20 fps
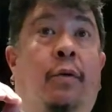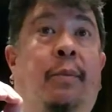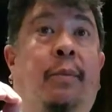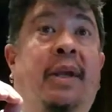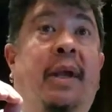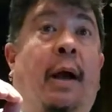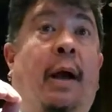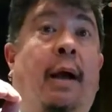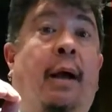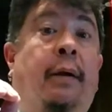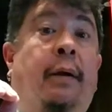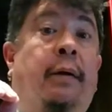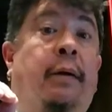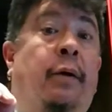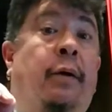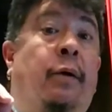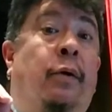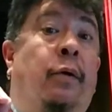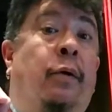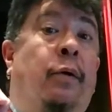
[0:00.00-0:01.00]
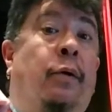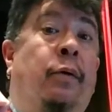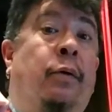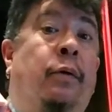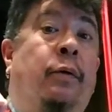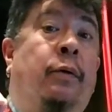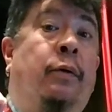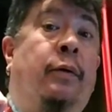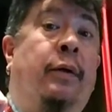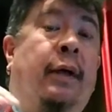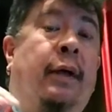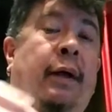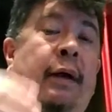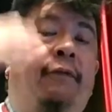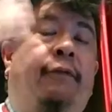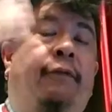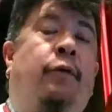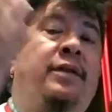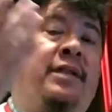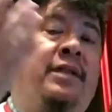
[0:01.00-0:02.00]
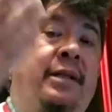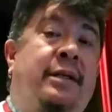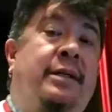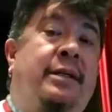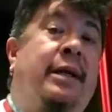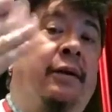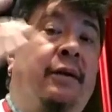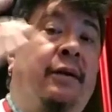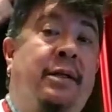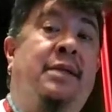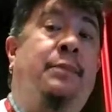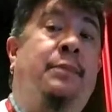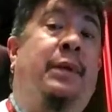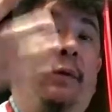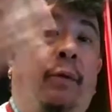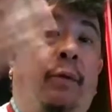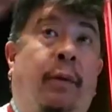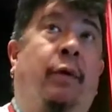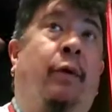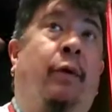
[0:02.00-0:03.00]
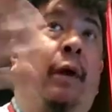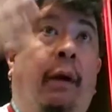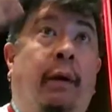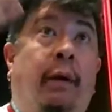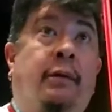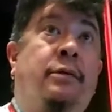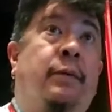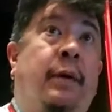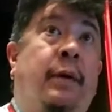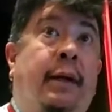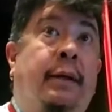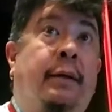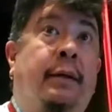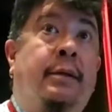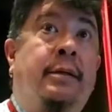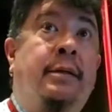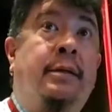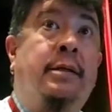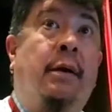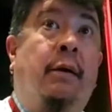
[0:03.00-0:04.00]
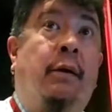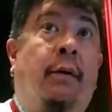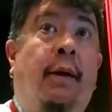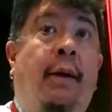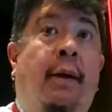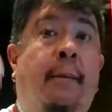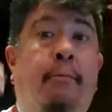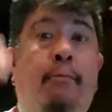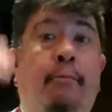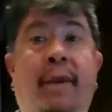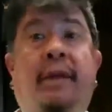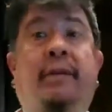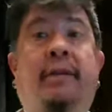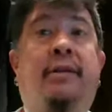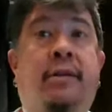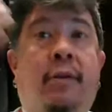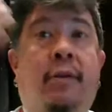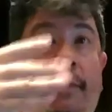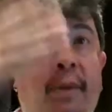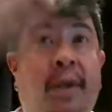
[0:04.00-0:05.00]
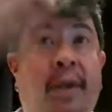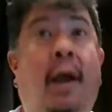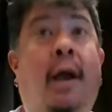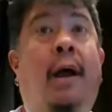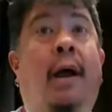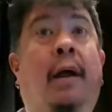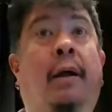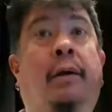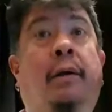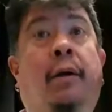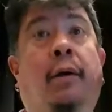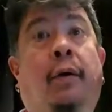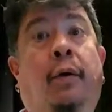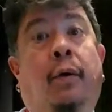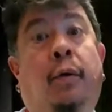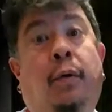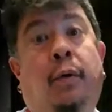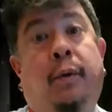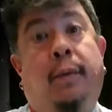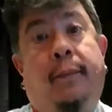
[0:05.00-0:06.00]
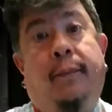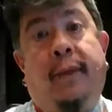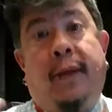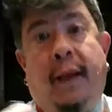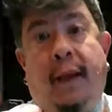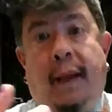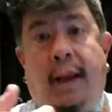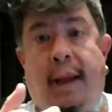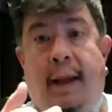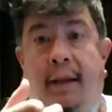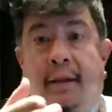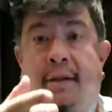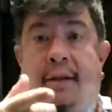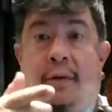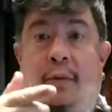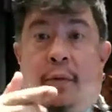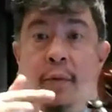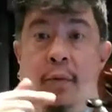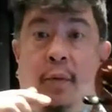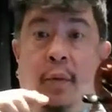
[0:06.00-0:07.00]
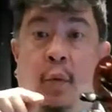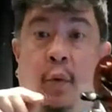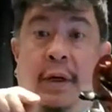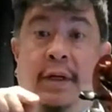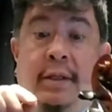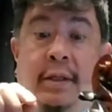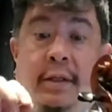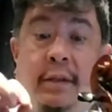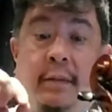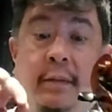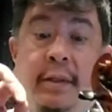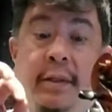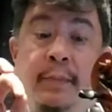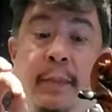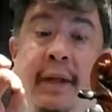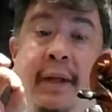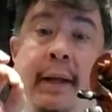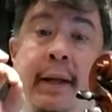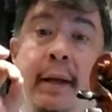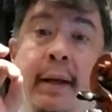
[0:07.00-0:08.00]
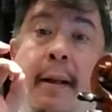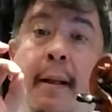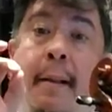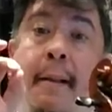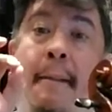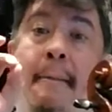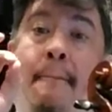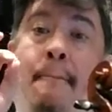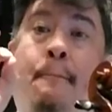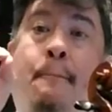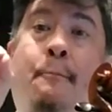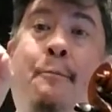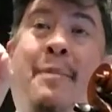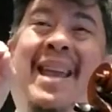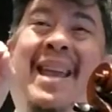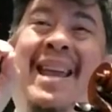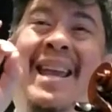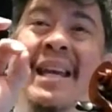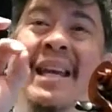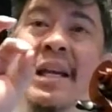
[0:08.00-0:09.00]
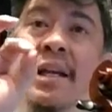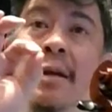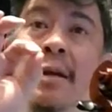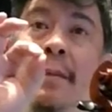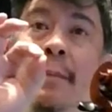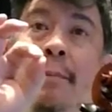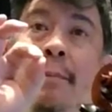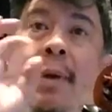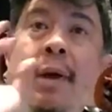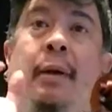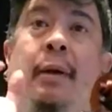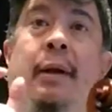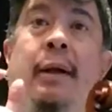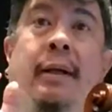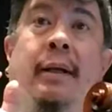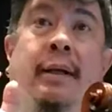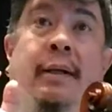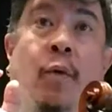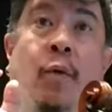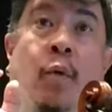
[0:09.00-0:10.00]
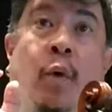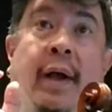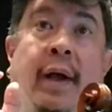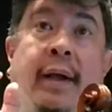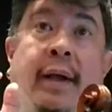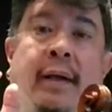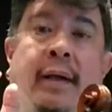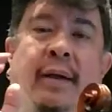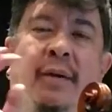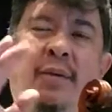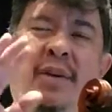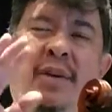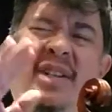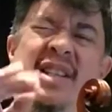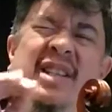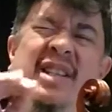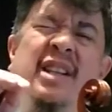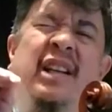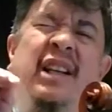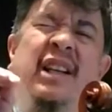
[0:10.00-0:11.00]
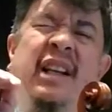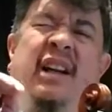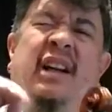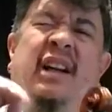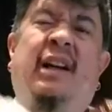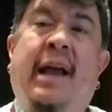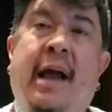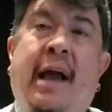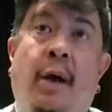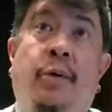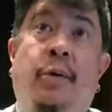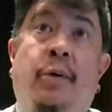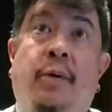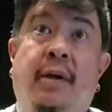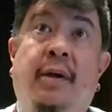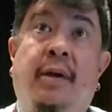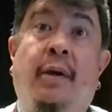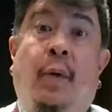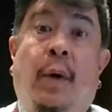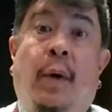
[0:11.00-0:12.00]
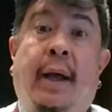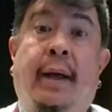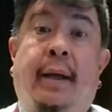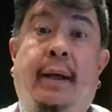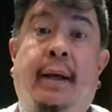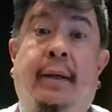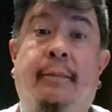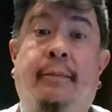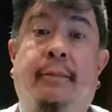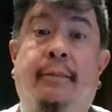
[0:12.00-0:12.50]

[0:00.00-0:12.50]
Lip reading: piano. And of course, the Italians speak with their hands, right? So, mezzo piano. And so, what we're going to do is play medium quiet, which is a little louder than quiet.